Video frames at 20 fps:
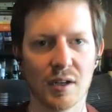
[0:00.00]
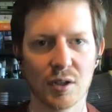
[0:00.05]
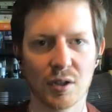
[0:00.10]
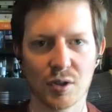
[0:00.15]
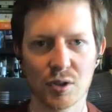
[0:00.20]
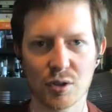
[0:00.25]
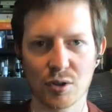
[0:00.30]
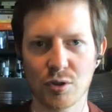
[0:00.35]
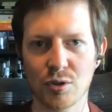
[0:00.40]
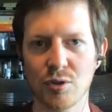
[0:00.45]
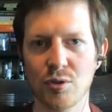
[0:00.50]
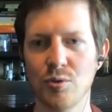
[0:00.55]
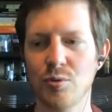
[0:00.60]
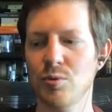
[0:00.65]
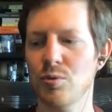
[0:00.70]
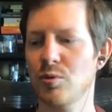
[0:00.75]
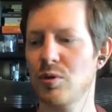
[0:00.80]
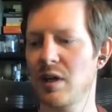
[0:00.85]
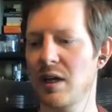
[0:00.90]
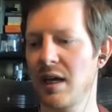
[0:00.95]
you
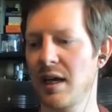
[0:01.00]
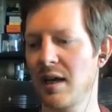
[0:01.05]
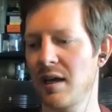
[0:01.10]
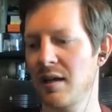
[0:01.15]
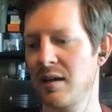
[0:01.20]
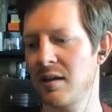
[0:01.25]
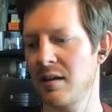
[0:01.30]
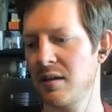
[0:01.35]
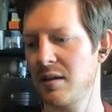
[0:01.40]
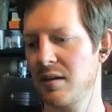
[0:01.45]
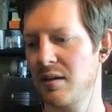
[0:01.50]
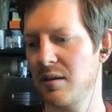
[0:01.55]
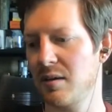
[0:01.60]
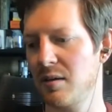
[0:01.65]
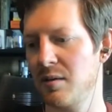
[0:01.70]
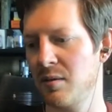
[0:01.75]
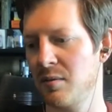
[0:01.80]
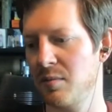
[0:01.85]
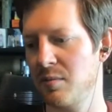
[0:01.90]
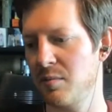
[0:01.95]
can
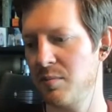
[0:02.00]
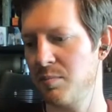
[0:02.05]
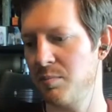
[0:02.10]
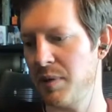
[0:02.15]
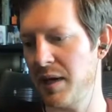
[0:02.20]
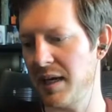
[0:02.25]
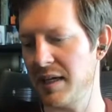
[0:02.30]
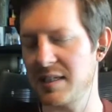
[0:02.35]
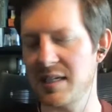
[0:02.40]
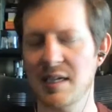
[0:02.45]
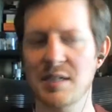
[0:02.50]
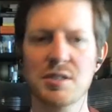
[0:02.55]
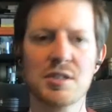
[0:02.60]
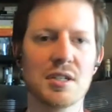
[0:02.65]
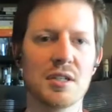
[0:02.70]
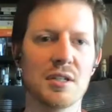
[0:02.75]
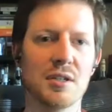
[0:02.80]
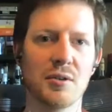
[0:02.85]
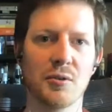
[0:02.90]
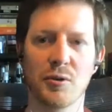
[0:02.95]
pay
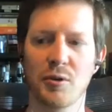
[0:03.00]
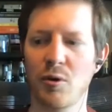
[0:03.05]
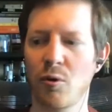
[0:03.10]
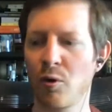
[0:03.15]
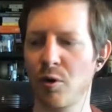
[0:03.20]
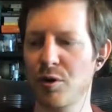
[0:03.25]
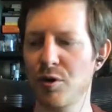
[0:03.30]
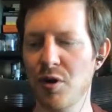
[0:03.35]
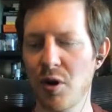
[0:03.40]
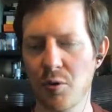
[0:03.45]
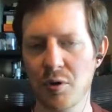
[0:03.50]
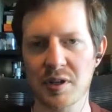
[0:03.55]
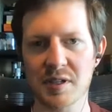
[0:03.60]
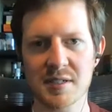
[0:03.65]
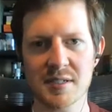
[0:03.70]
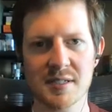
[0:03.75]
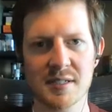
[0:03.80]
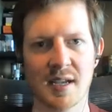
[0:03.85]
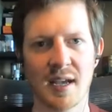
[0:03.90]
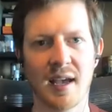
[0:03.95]
attention or
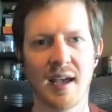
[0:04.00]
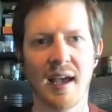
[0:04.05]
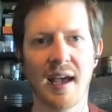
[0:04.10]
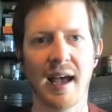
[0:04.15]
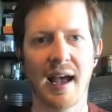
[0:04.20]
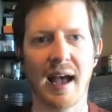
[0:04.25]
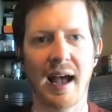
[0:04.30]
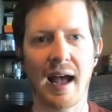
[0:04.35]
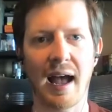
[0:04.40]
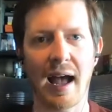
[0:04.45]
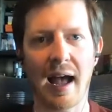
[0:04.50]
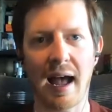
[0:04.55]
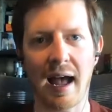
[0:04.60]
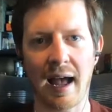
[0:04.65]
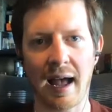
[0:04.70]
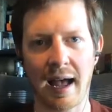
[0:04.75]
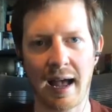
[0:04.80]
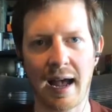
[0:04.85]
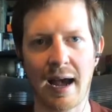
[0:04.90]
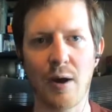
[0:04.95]
notice
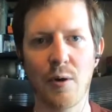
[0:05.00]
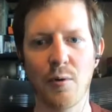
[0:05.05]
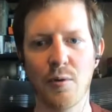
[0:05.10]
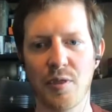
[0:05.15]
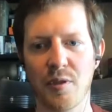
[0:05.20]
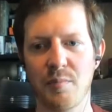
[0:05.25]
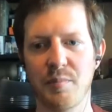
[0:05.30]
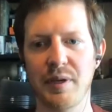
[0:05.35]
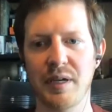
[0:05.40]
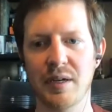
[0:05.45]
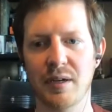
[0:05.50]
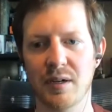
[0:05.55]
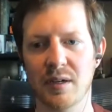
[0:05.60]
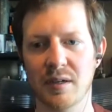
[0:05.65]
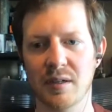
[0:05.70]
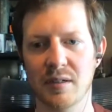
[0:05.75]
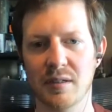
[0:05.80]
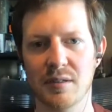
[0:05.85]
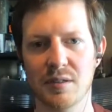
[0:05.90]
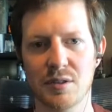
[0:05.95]
how the
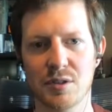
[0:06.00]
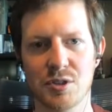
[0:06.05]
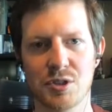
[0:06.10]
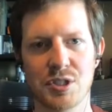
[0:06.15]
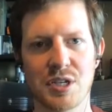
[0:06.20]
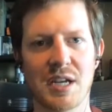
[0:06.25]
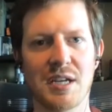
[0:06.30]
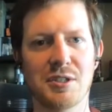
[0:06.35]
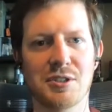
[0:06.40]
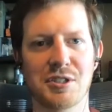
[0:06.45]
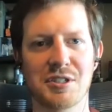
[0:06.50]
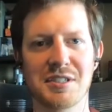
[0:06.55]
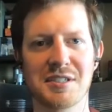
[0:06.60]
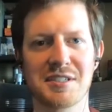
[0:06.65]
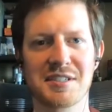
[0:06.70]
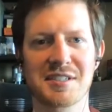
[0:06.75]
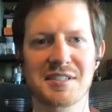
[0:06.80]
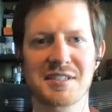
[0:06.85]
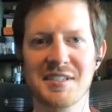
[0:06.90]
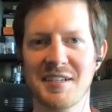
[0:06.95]
beer
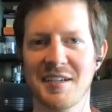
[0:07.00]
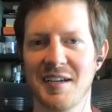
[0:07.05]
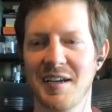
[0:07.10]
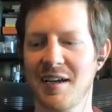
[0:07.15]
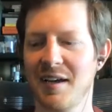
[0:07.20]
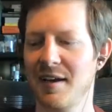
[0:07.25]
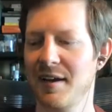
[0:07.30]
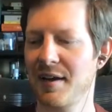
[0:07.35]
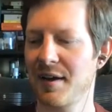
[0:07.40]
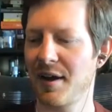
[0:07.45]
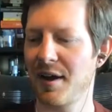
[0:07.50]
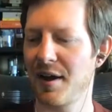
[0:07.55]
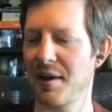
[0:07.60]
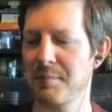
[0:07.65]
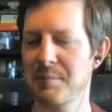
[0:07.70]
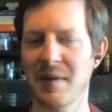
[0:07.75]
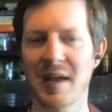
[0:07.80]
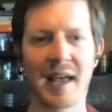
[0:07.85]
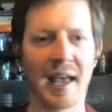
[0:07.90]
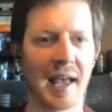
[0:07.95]
changes
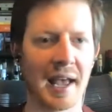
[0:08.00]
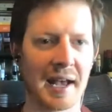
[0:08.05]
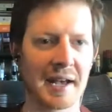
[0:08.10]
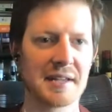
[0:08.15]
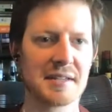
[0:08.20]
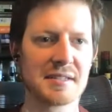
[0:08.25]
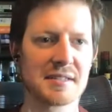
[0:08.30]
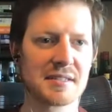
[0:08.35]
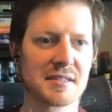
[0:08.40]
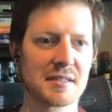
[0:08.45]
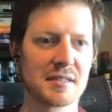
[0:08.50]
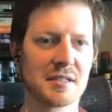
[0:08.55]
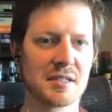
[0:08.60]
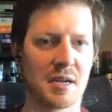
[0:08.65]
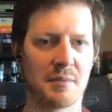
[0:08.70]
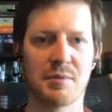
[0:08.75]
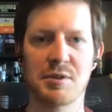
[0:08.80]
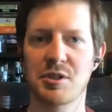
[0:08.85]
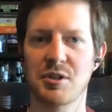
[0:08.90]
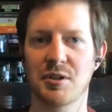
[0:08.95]
as the
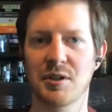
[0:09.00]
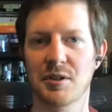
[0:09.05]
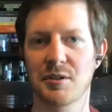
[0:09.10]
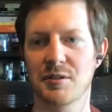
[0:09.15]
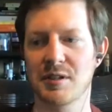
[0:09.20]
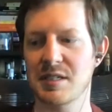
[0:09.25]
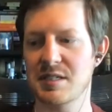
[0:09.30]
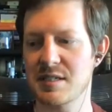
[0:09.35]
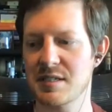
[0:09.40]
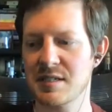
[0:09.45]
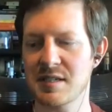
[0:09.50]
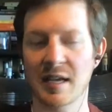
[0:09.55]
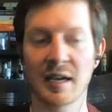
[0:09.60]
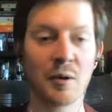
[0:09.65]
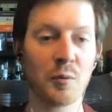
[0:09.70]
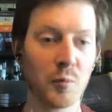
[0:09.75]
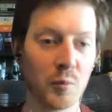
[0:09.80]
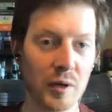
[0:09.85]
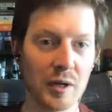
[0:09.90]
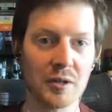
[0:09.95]
temperature increases. And
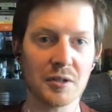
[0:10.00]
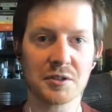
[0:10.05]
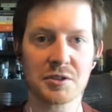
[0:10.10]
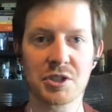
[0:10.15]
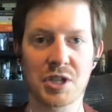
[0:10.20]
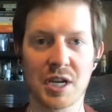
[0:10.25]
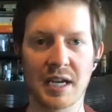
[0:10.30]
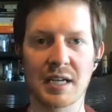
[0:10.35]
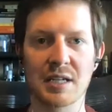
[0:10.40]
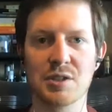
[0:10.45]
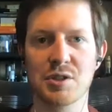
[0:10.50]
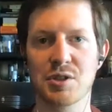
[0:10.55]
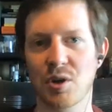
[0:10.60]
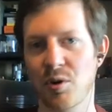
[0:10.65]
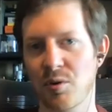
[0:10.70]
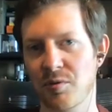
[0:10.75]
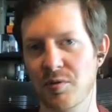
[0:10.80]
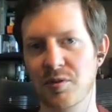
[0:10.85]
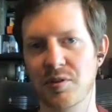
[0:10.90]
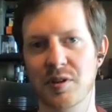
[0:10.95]
it will change
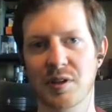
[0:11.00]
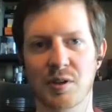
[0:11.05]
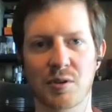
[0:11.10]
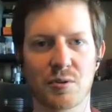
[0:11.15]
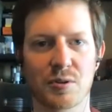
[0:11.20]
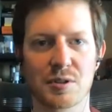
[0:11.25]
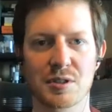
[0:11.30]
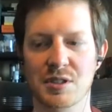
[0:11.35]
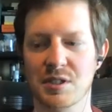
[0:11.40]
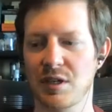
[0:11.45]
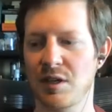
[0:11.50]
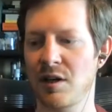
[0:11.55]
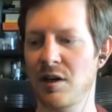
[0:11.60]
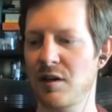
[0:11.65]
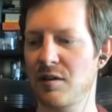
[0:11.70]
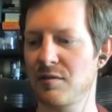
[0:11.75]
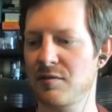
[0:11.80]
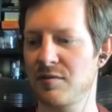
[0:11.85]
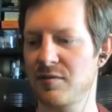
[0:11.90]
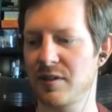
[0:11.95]
over the course
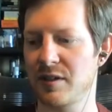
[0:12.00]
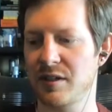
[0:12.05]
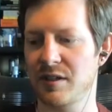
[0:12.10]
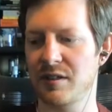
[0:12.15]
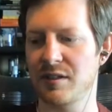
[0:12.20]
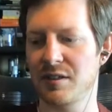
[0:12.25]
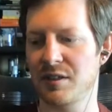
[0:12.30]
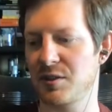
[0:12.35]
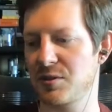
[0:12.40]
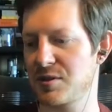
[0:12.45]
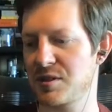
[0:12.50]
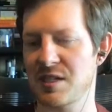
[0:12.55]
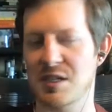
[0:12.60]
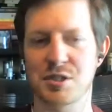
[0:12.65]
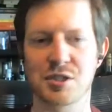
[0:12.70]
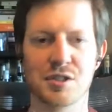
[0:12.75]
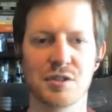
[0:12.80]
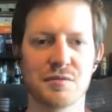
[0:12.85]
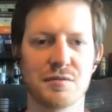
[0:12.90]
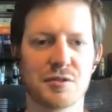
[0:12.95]
of a
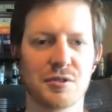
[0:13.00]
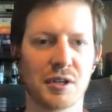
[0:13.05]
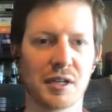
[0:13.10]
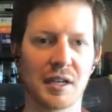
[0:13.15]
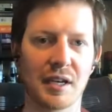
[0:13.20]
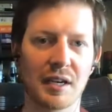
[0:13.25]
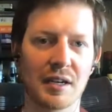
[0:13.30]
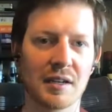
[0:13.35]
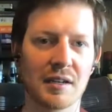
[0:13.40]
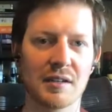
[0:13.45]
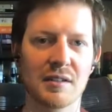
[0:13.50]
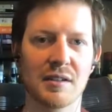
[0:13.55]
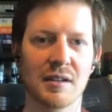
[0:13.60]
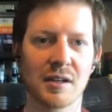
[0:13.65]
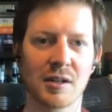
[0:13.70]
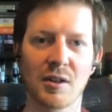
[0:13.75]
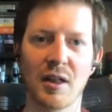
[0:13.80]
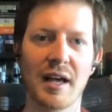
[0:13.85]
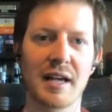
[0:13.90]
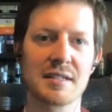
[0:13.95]
session of drinking a
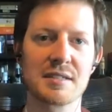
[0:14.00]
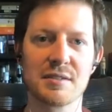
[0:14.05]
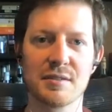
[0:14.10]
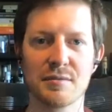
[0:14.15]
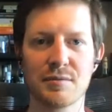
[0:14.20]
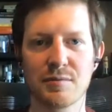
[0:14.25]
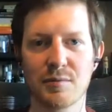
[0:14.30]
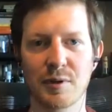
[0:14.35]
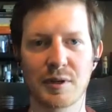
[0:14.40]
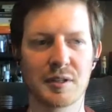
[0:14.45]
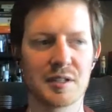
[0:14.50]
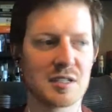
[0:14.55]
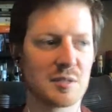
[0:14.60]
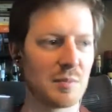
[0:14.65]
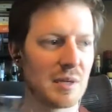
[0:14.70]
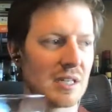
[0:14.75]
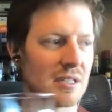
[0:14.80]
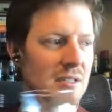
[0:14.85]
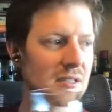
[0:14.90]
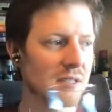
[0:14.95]
glass of one of these
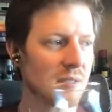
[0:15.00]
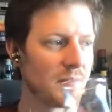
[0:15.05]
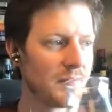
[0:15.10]
beers.